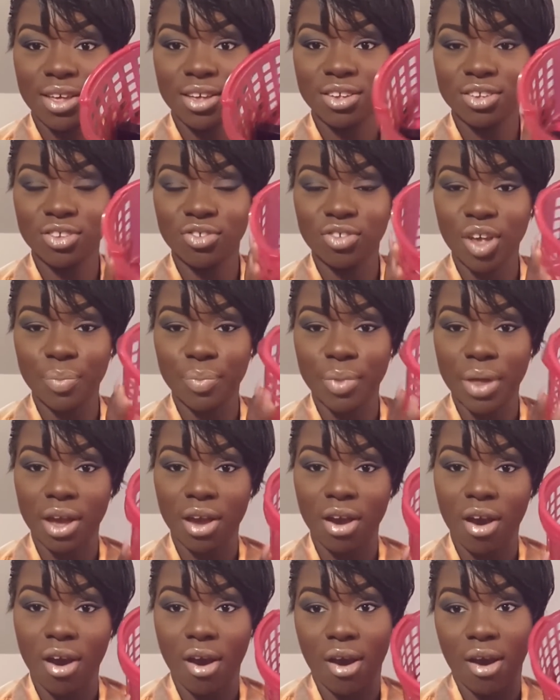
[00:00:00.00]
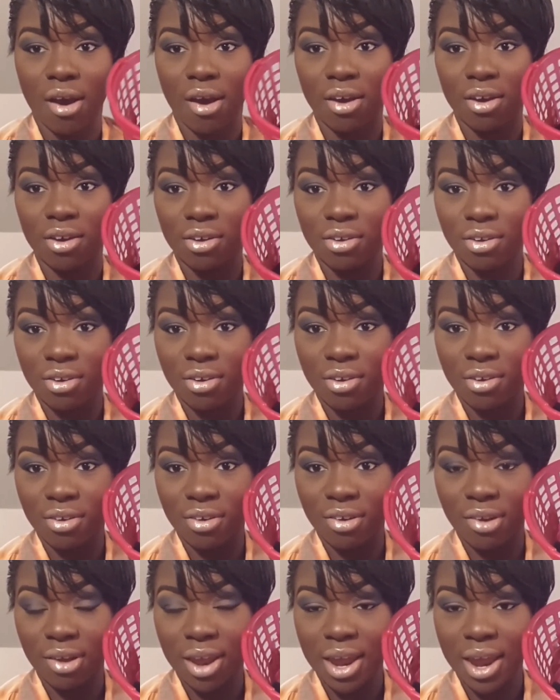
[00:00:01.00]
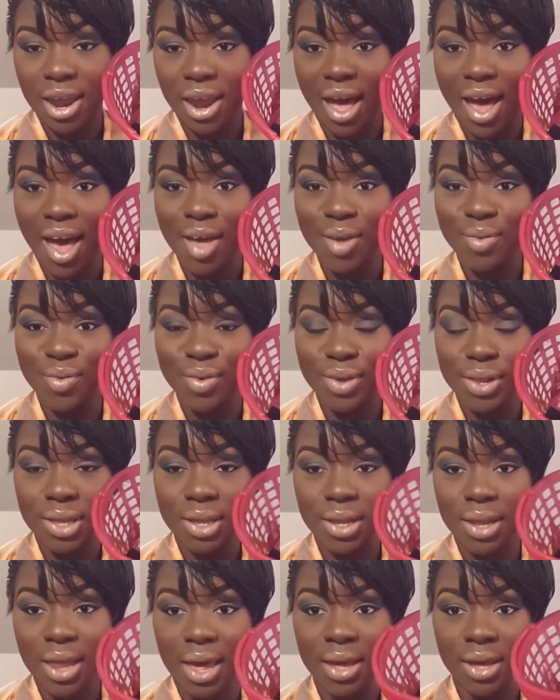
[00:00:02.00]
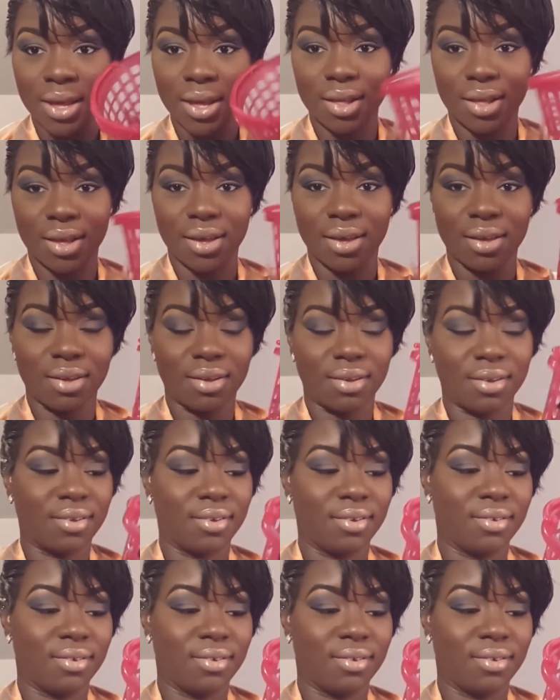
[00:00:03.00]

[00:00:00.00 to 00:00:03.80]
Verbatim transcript: It's shaped like a heart. I really like it